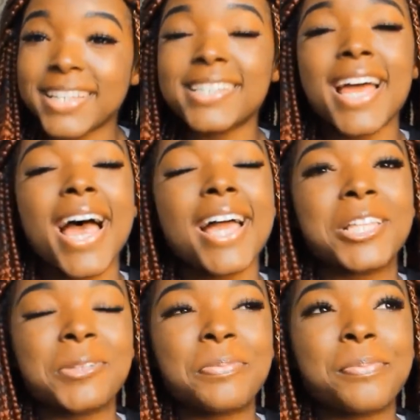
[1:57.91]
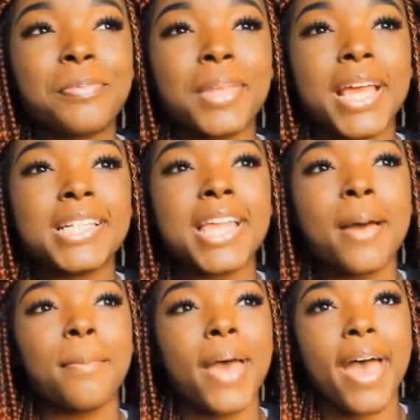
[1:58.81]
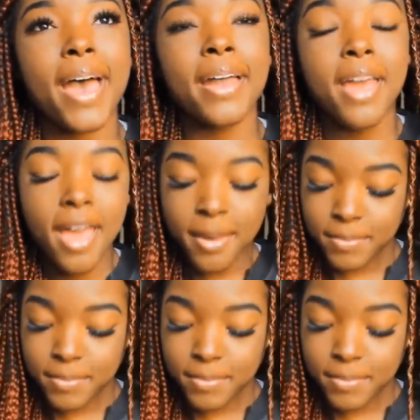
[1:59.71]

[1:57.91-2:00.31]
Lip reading: it's not bad,